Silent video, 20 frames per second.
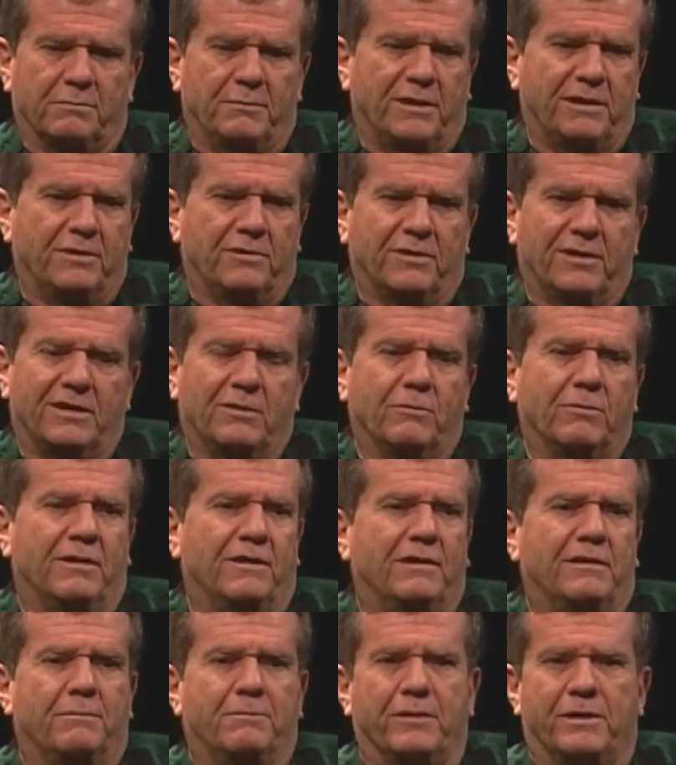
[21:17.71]
I mean, you're gonna
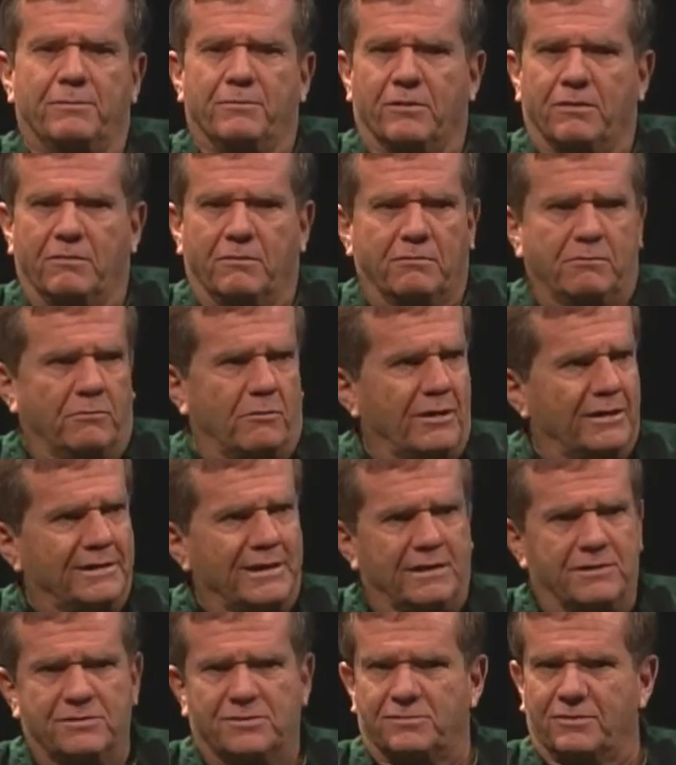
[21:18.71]
run into people, walk
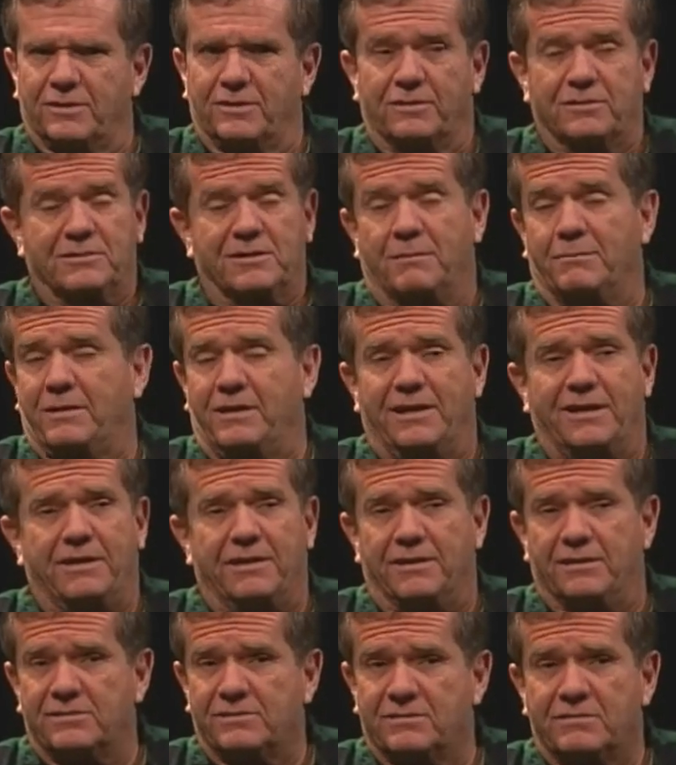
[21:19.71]
down the street. There's gonna be
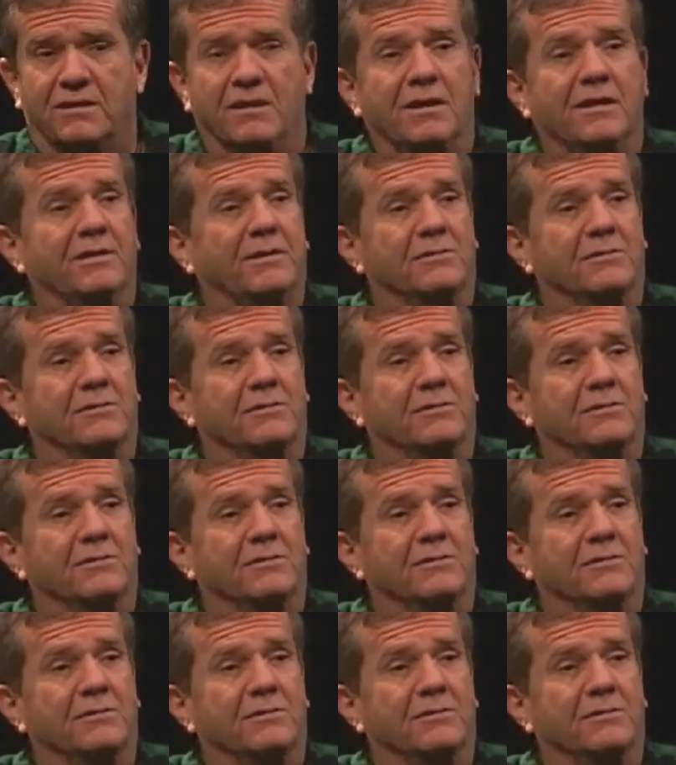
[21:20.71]
idiots.